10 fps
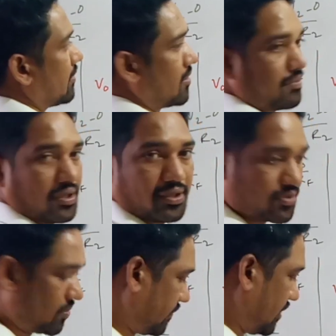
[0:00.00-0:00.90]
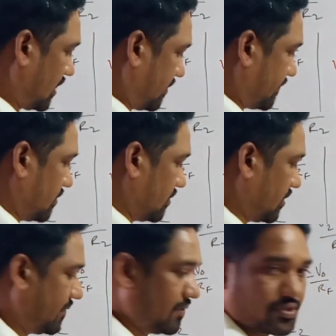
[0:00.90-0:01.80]
terminal, and so we have the
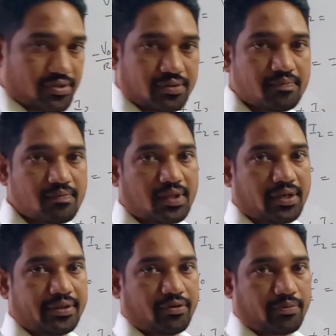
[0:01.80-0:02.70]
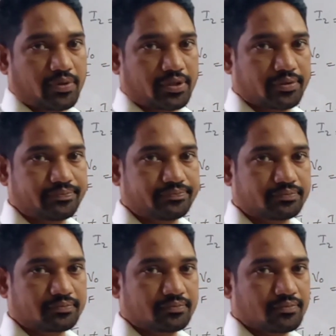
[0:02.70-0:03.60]
inversion at the output.
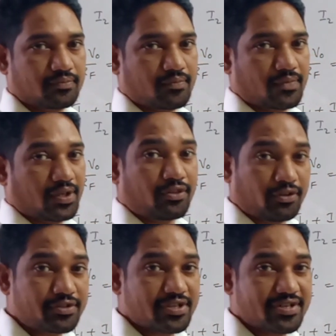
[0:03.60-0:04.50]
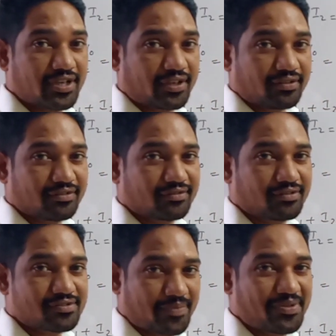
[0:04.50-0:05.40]
Not yet done,
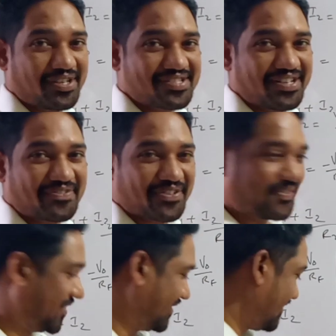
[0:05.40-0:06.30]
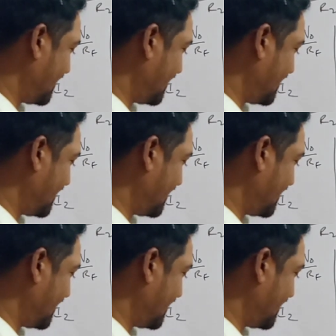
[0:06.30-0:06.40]
something is left over.